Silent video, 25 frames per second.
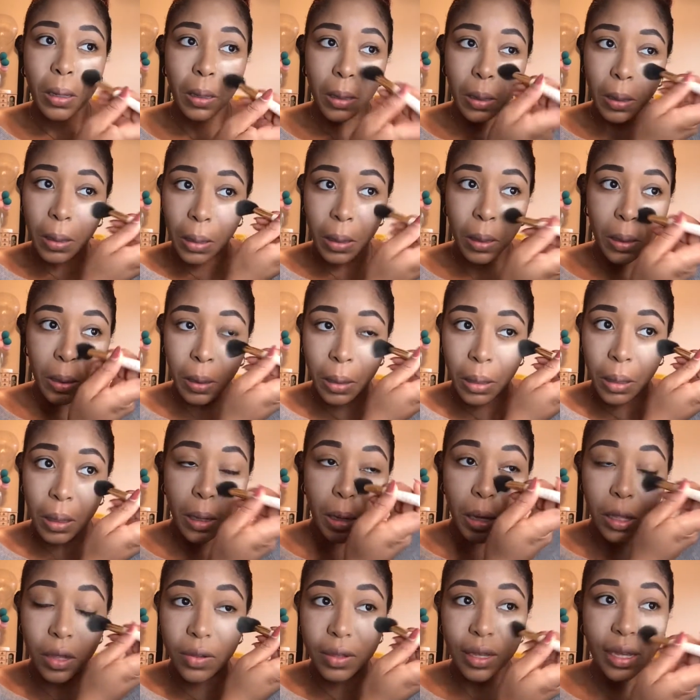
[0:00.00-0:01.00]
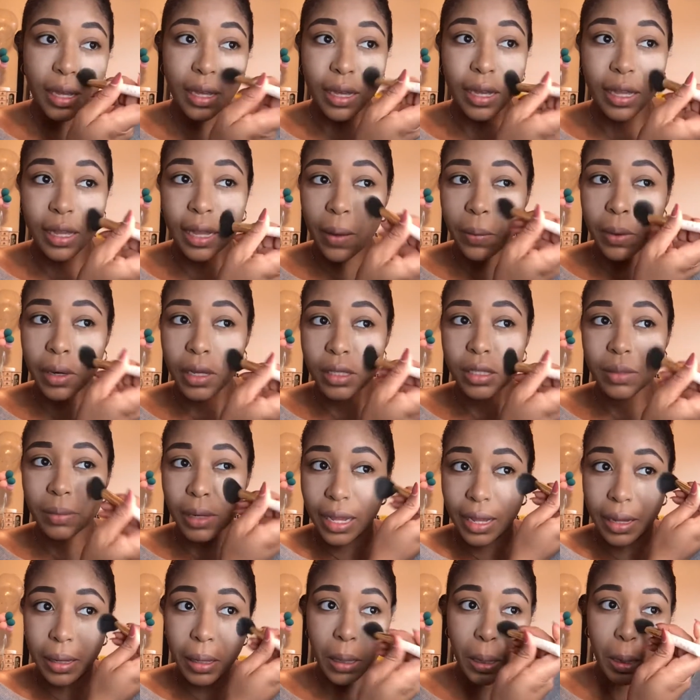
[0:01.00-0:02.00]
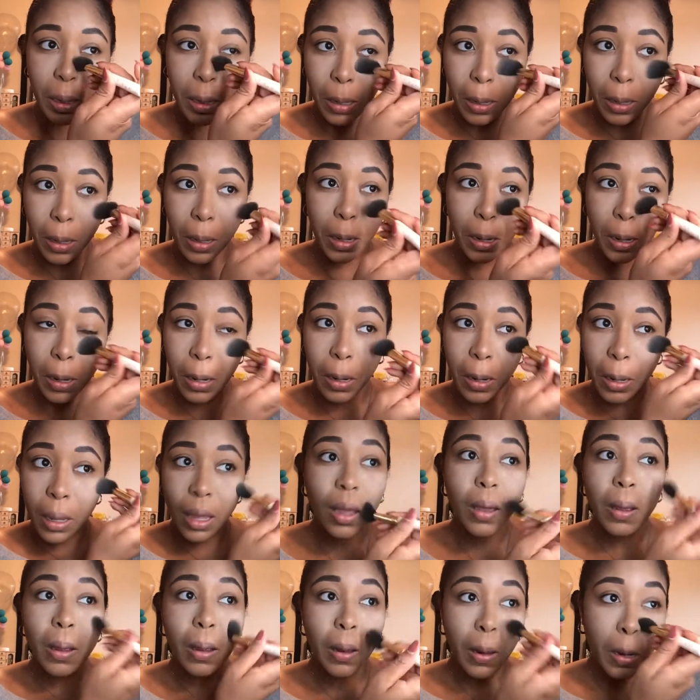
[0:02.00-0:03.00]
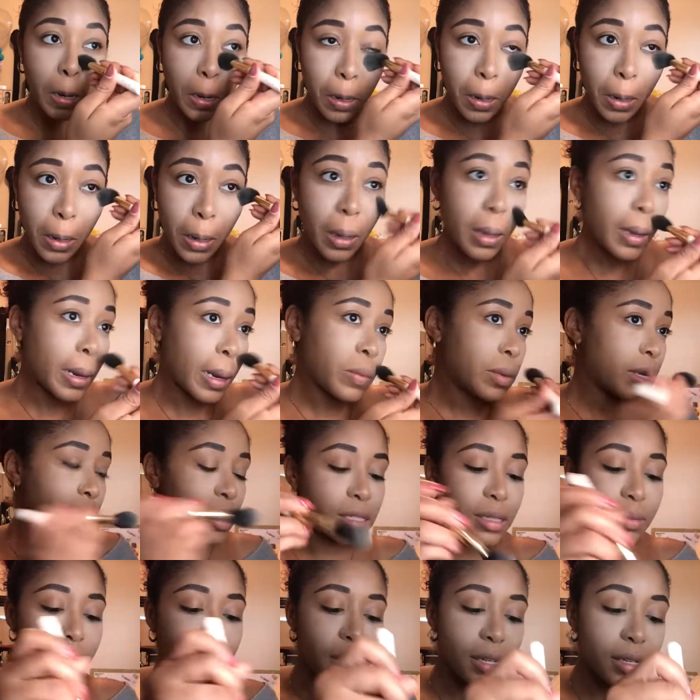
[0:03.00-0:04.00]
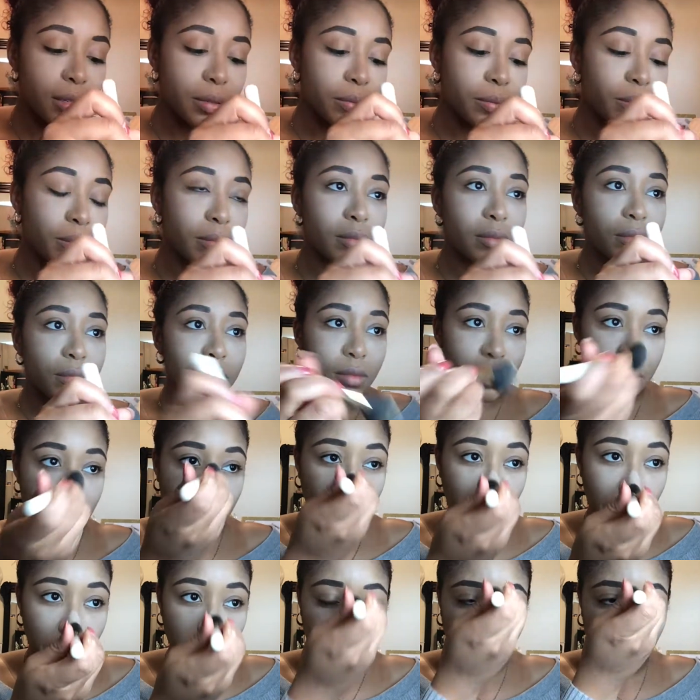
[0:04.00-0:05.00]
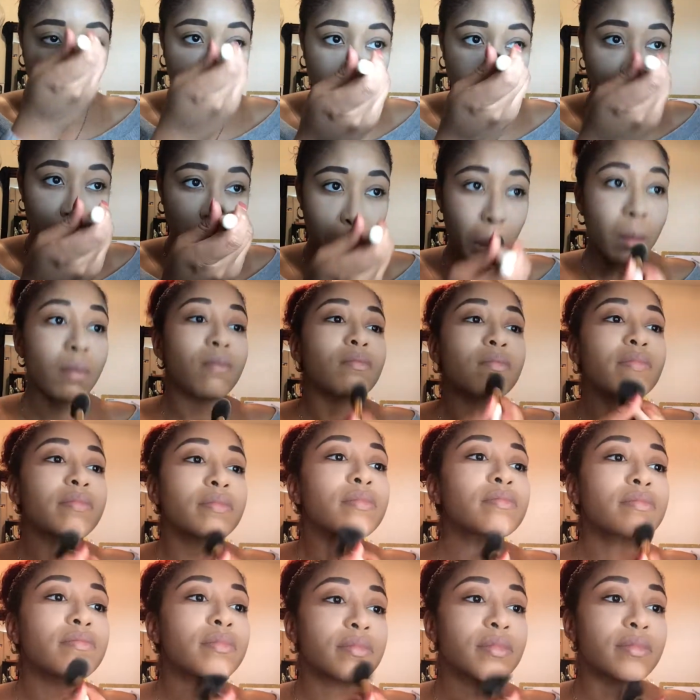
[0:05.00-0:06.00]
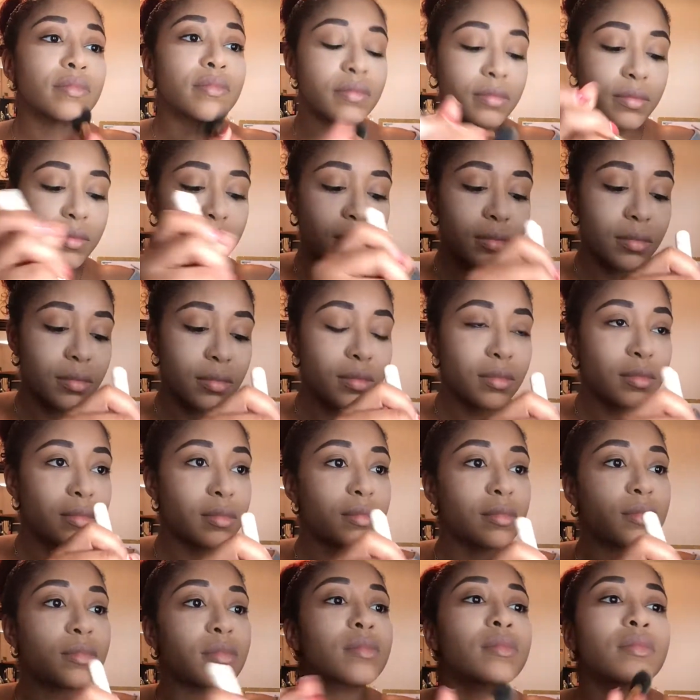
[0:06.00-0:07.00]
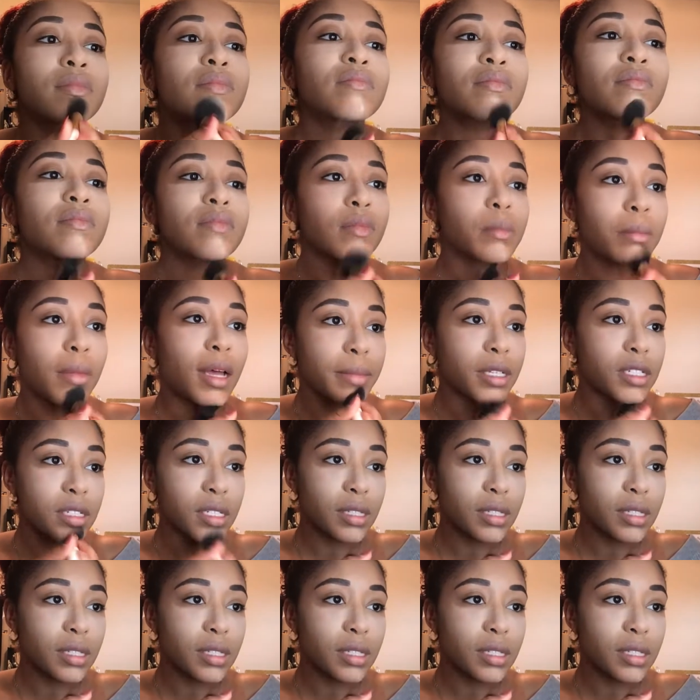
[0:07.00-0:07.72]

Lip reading: Now if you were to ask me what to set your face means, I can't tell you, but I see everyone else doing it, so I'm just gonna do it.